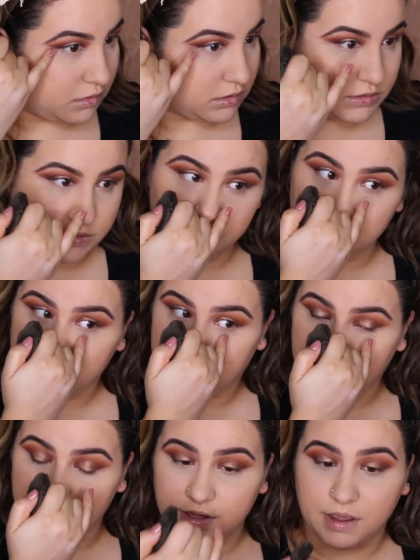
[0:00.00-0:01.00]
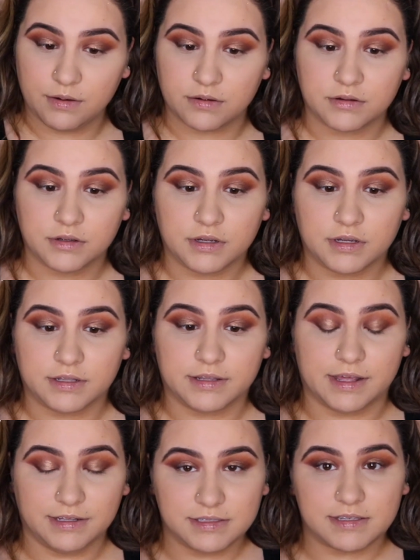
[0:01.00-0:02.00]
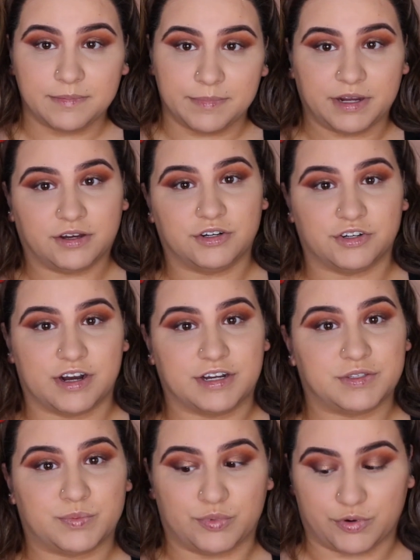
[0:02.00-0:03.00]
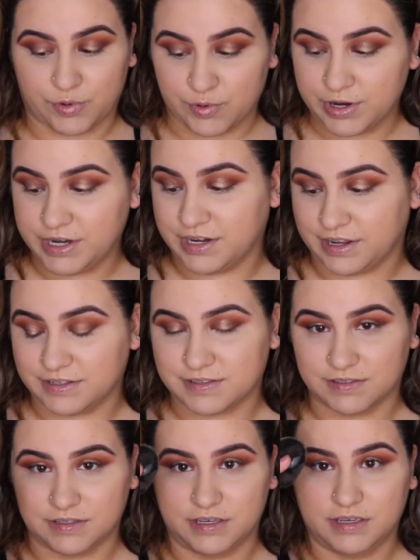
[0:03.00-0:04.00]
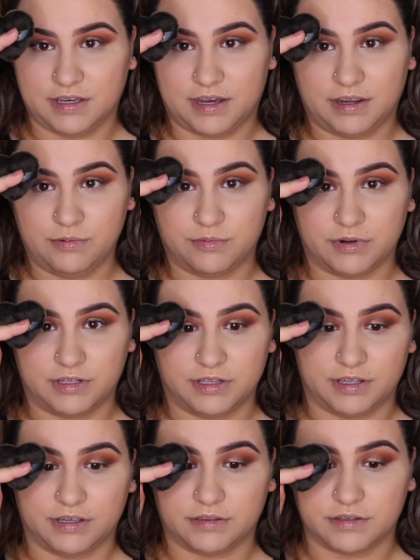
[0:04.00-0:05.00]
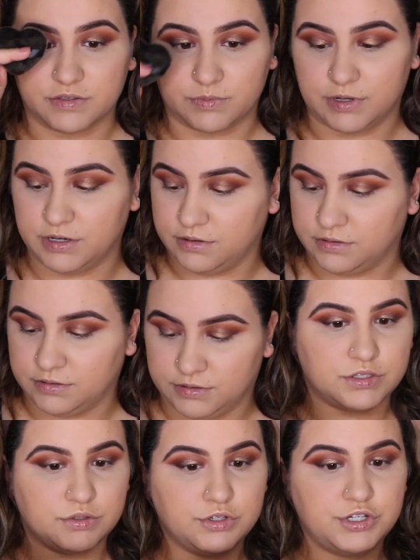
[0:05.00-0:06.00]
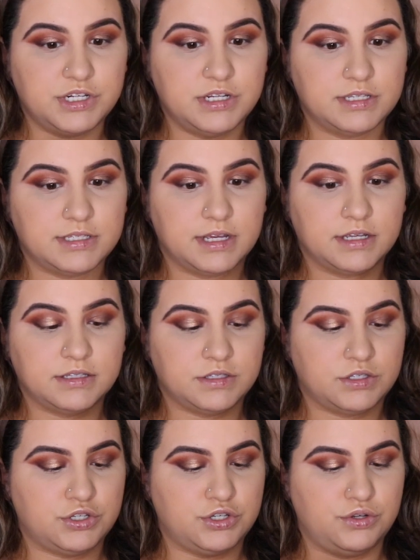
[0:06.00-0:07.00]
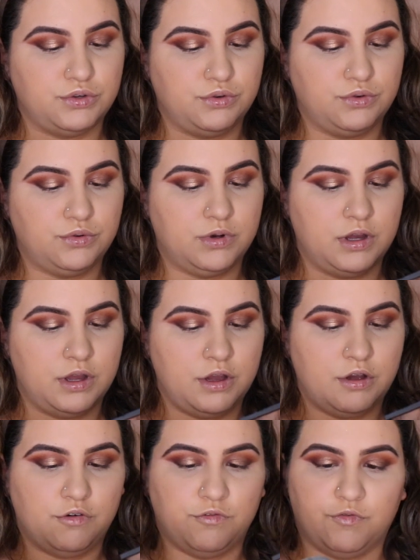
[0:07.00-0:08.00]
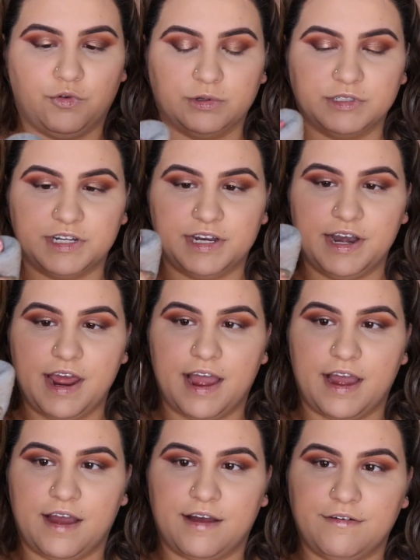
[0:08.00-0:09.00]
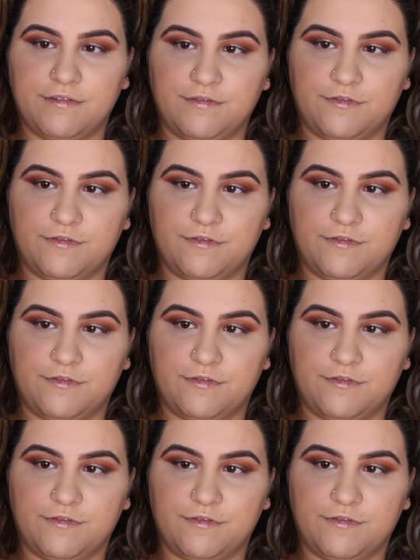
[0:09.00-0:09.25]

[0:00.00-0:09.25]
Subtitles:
So yeah, that set my under eyes pretty nicely. I really like this one. So she says to fold it in half